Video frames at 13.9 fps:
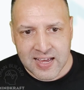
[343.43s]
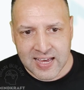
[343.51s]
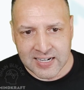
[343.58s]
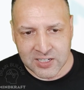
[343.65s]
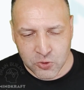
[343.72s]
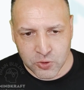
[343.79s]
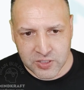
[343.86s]

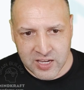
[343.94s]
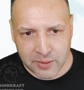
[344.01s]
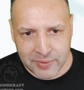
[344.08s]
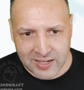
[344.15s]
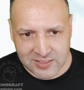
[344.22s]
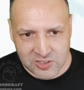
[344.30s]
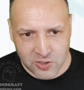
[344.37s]
and it could come
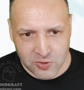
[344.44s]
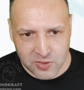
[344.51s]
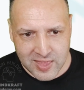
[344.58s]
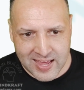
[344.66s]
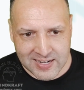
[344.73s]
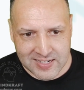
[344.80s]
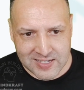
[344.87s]
out. So
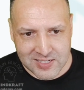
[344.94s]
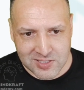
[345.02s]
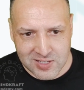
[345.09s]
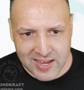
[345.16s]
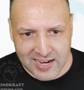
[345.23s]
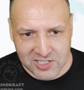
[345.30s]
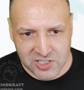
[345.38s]
that
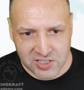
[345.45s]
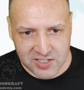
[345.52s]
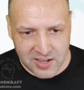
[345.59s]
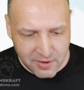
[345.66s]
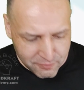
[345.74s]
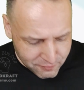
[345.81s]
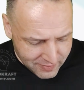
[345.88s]
is
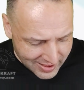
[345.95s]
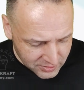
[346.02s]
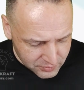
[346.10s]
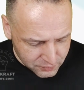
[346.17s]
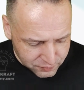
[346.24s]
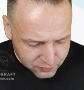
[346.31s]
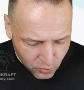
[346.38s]
actually a
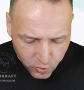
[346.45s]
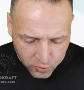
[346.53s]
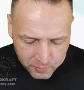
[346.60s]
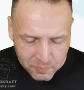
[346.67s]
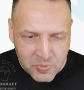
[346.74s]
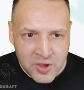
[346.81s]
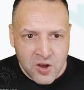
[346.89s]
valid
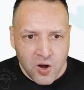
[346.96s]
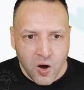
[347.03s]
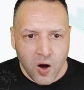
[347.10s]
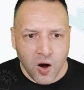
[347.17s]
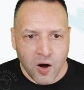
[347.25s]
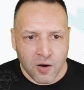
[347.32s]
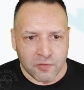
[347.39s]
form
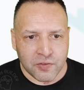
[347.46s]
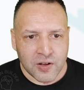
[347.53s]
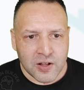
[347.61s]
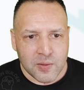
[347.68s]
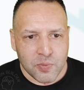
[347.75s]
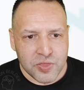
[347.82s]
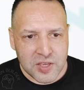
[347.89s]
of
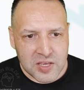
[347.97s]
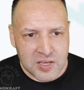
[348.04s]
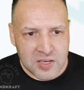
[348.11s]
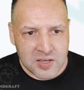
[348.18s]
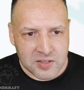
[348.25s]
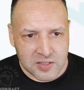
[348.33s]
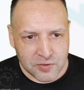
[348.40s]

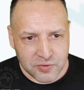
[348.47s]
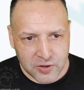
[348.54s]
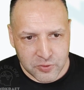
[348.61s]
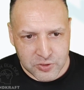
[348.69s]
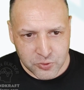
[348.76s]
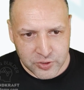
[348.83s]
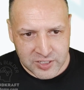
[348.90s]
if I
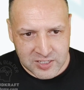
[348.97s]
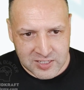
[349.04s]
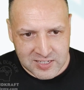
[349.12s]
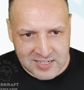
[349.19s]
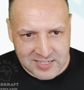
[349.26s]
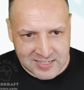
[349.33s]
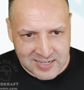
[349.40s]
were doing it
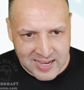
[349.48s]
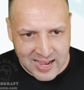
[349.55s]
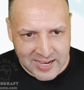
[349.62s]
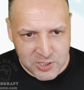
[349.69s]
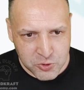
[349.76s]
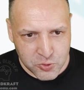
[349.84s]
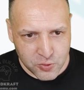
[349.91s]
in
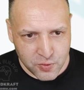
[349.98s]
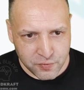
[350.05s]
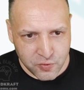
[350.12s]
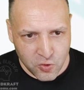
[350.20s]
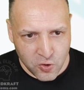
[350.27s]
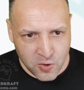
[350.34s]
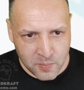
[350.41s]
kaishu
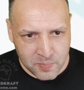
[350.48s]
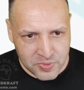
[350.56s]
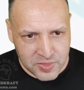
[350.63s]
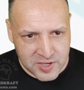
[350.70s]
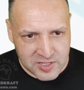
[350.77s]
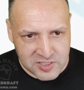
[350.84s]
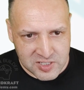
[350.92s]
form,
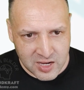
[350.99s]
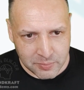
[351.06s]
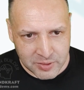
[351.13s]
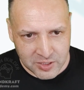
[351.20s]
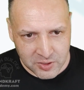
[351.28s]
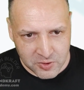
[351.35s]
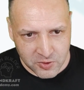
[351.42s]
this
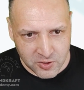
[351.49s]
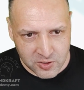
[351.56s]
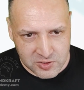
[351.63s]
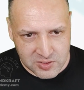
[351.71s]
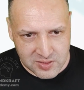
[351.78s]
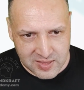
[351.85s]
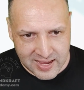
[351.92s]
coming
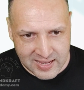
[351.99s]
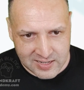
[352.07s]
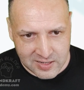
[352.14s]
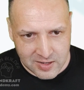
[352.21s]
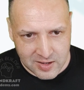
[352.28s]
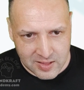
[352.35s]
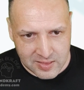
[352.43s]
across
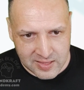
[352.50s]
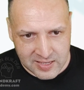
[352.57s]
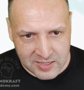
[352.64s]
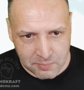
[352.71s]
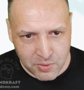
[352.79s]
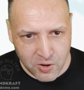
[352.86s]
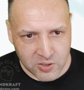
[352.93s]
that, and then
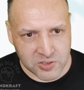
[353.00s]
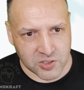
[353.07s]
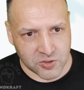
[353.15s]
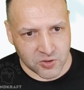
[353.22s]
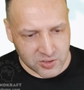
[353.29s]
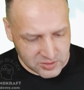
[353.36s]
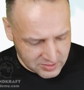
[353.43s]
a box
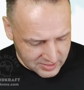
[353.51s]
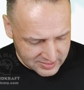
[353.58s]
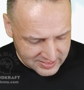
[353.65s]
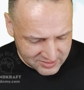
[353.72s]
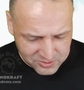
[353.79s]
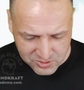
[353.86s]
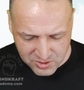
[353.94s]
across there.
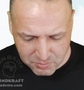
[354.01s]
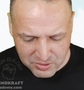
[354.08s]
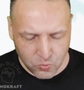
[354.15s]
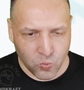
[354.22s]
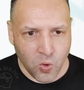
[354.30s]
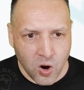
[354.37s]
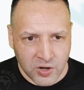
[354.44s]
That looks a bit
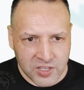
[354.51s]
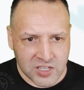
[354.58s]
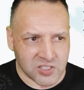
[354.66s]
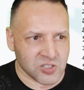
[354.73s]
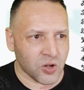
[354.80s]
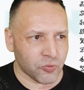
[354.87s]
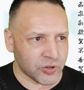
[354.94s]
wonky.
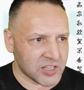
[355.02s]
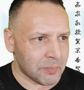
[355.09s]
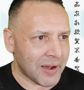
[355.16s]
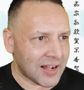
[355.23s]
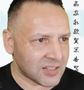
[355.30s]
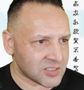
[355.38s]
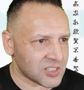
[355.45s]
It's not really
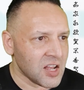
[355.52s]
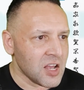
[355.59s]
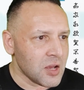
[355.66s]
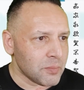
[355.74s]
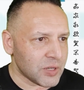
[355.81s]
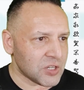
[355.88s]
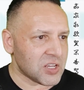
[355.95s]
balanced,
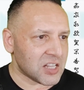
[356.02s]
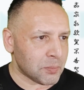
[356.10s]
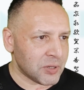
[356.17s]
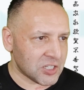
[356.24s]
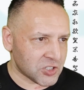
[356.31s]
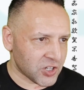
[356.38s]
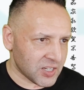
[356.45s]
but you get the
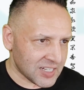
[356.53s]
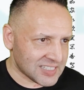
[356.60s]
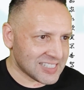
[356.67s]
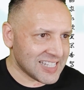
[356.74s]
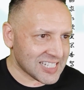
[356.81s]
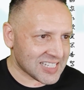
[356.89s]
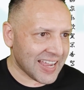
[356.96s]
picture. It's
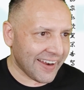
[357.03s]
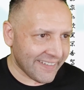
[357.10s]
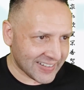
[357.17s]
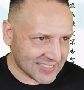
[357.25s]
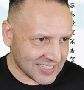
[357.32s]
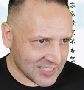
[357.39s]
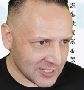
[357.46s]
this
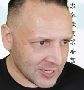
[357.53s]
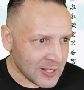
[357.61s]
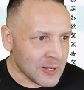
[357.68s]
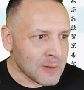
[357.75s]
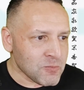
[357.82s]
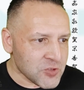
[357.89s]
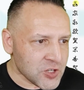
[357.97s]
character here.
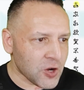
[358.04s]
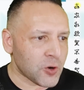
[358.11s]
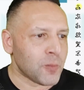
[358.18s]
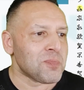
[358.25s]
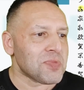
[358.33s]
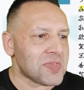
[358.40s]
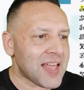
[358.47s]
So
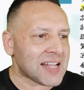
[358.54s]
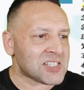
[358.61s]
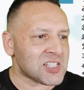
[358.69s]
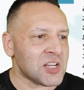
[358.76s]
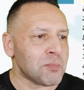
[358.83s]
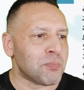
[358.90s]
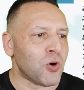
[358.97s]
that's
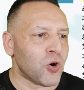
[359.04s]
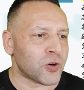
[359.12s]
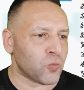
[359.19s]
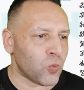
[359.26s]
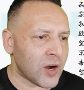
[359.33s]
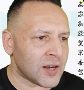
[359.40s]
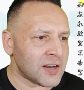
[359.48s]
an
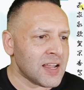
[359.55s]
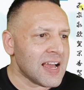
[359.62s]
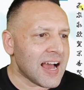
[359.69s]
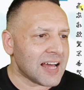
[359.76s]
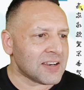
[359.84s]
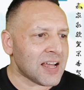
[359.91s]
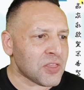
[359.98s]
important one.
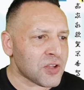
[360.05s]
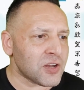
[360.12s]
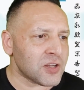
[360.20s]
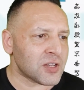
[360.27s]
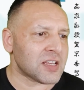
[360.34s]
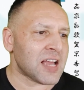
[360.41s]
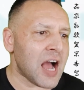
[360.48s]

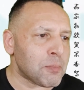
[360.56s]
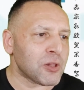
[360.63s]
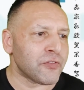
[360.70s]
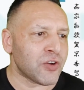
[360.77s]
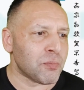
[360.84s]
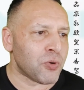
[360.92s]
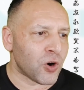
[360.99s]
Another couple
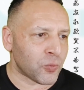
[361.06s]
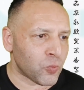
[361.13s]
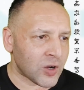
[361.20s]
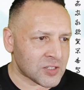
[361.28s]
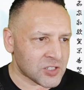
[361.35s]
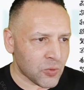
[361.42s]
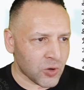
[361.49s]
of important
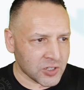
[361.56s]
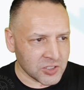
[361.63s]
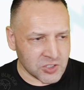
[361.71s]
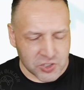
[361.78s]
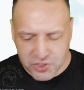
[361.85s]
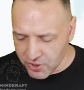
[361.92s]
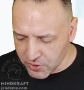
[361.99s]
ones I wanted
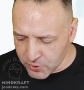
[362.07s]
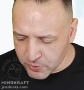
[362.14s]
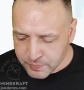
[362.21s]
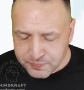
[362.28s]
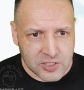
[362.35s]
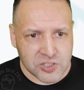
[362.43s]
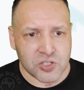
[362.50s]
to show you. This